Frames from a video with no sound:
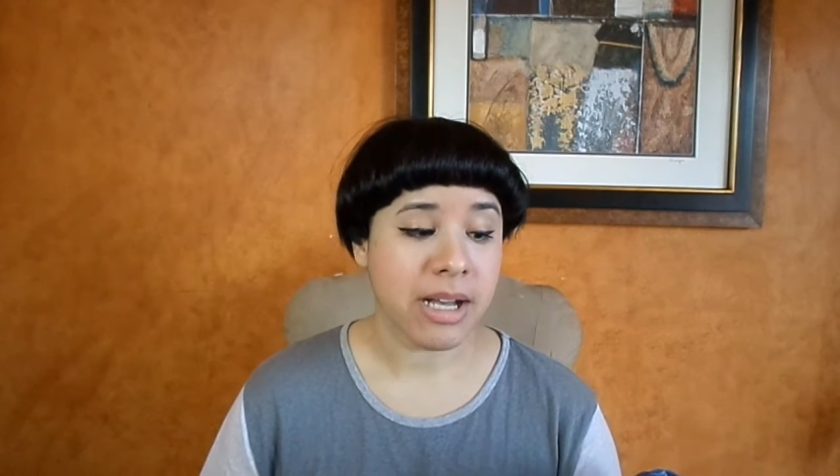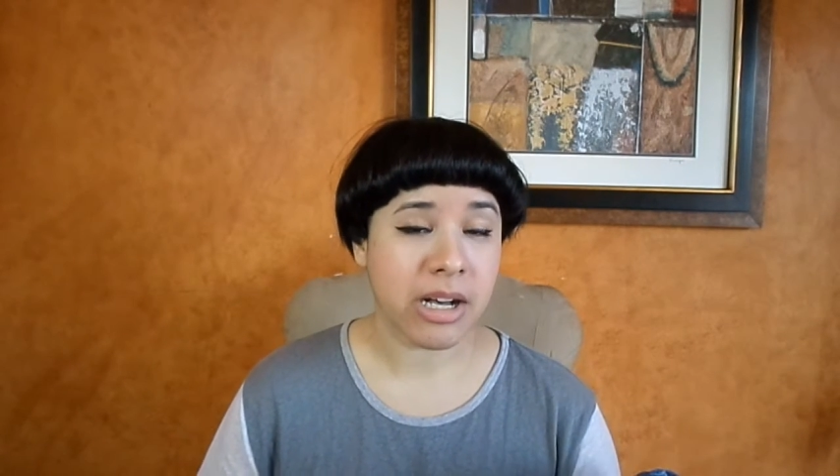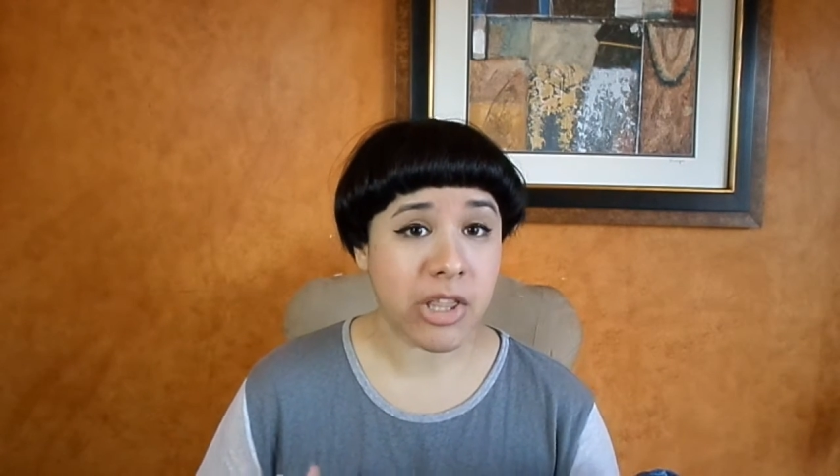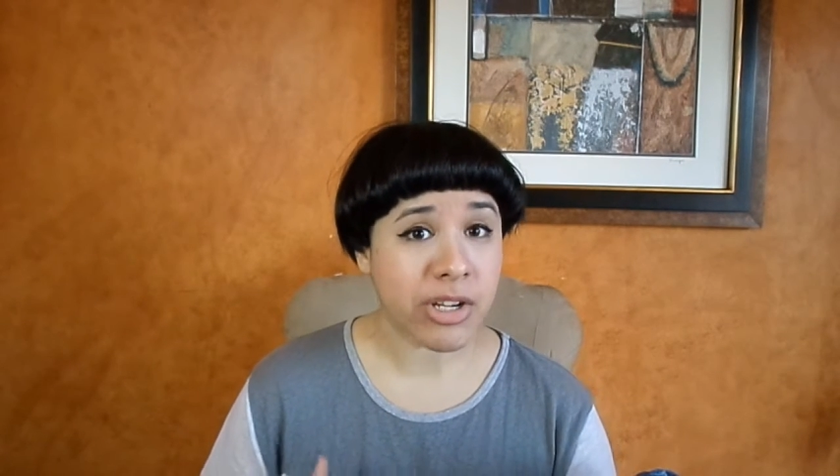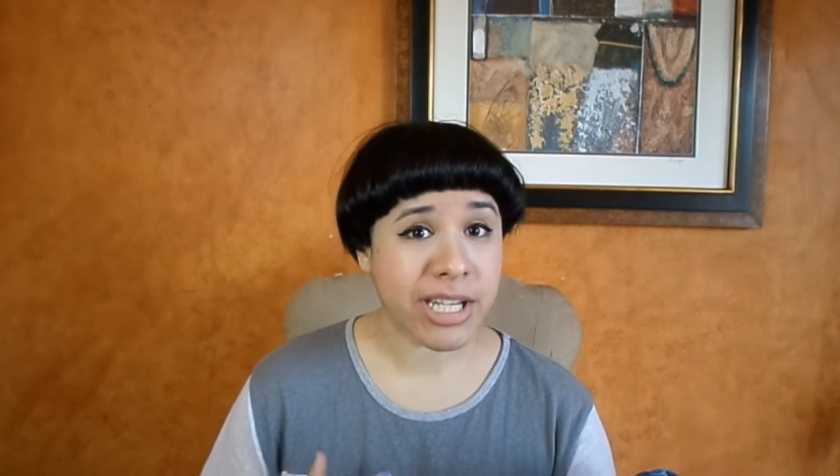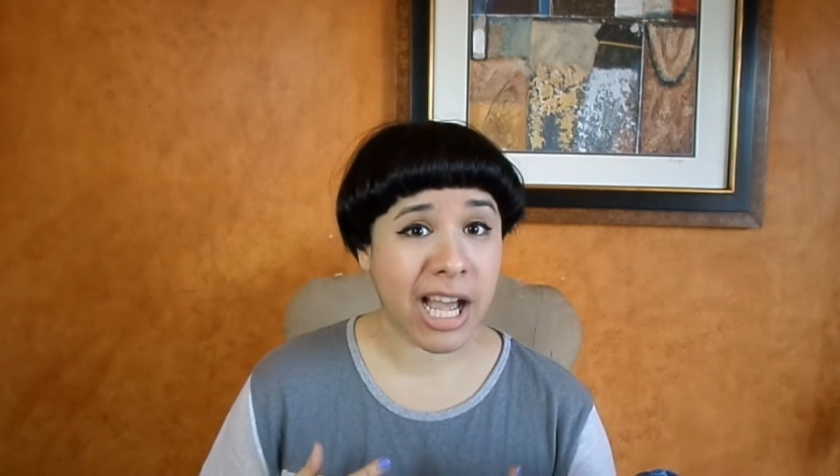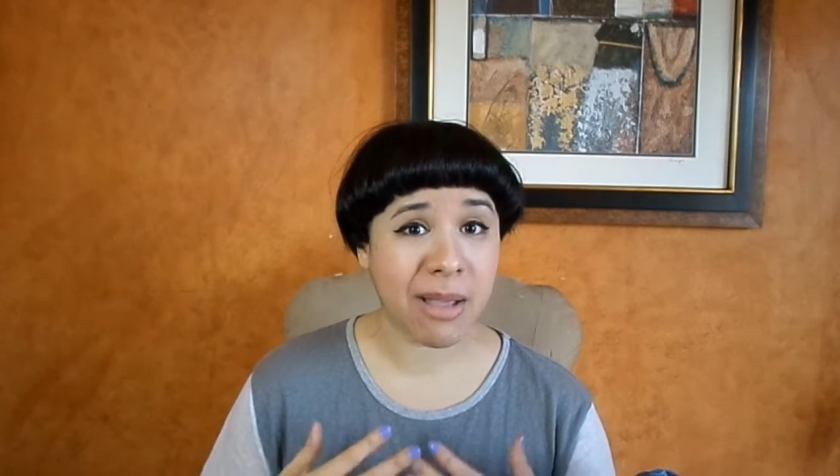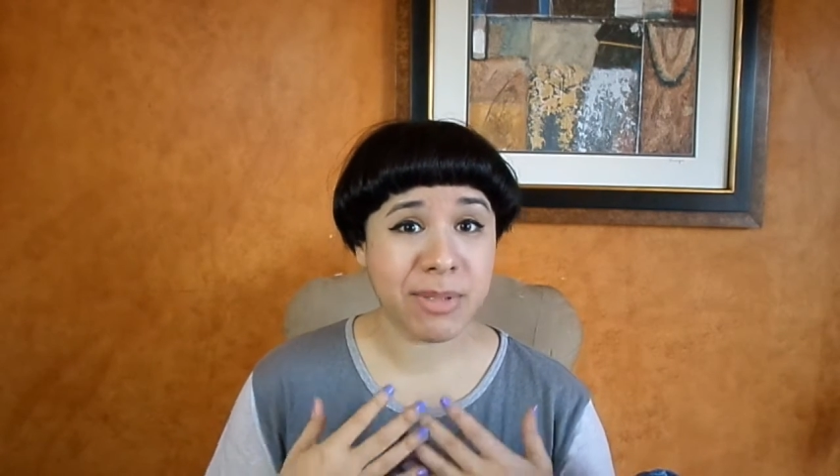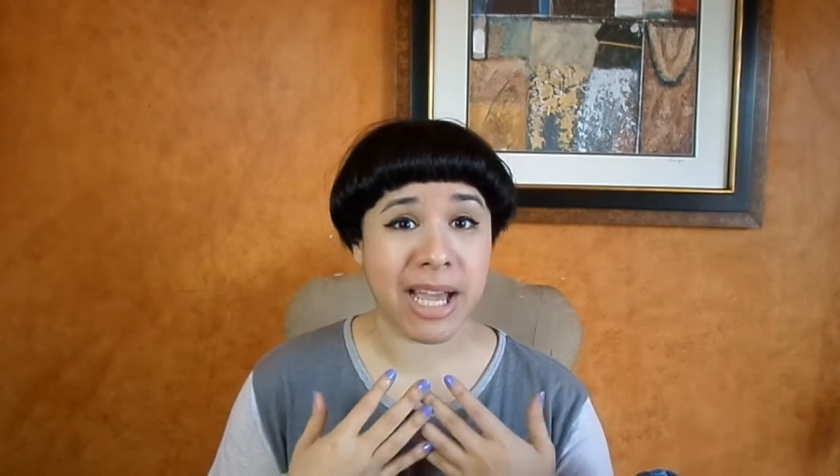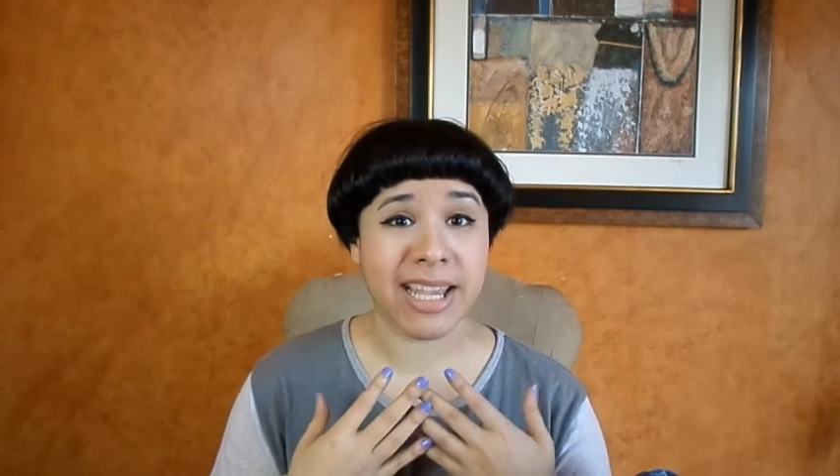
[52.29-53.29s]
Other
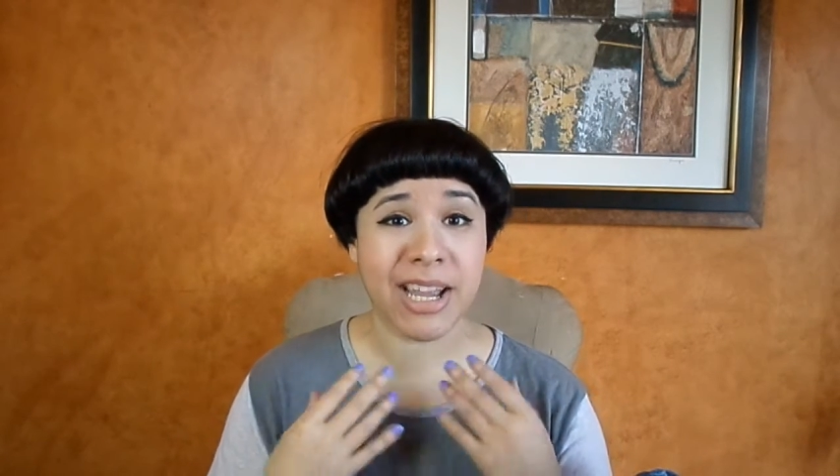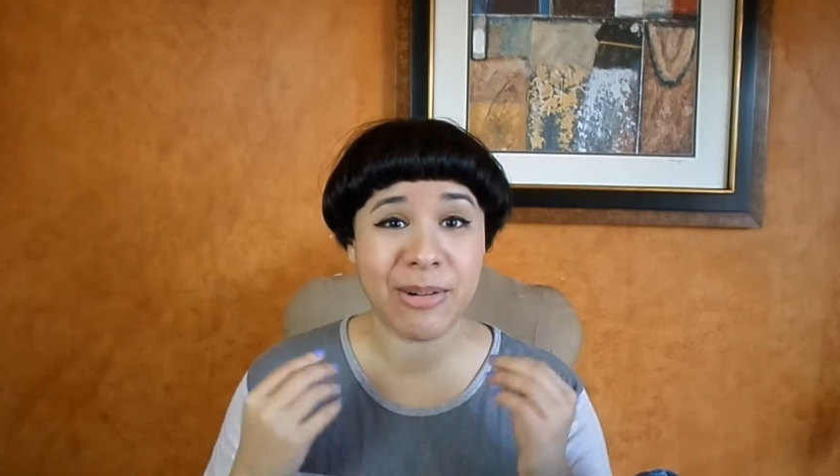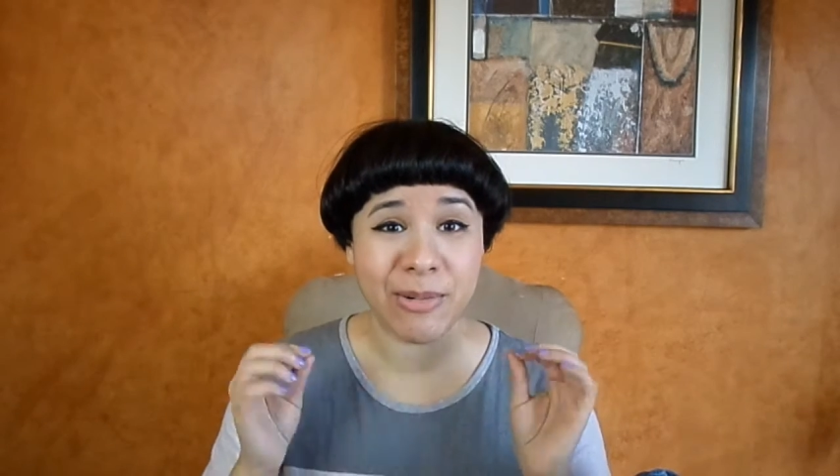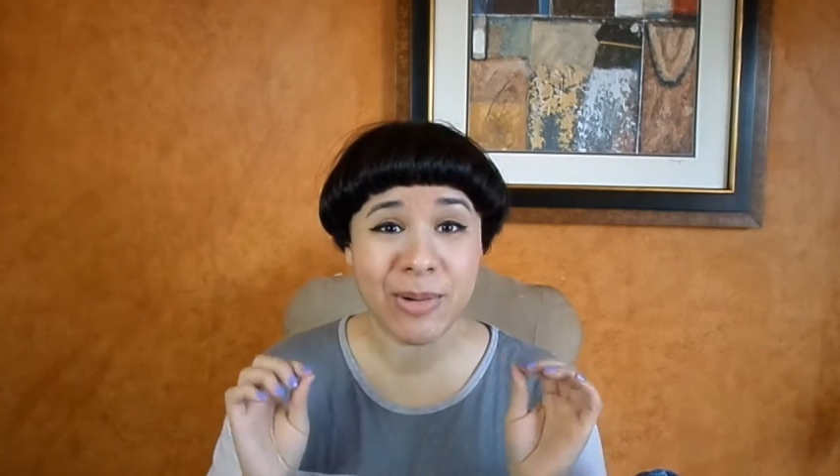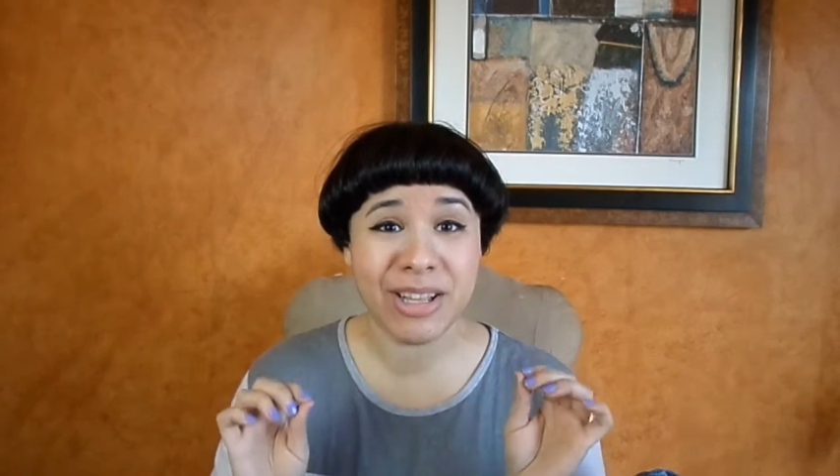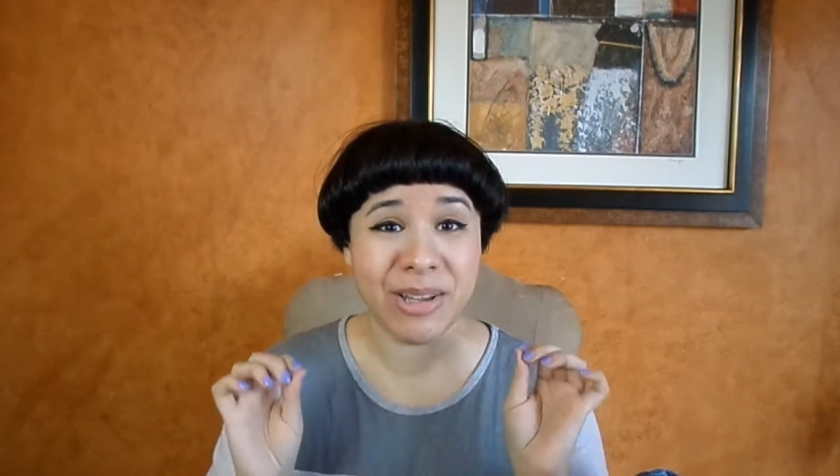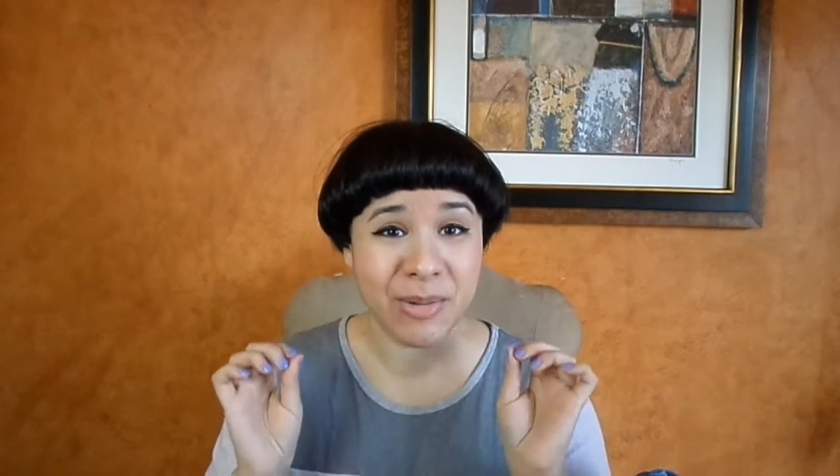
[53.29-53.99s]
times, I get really,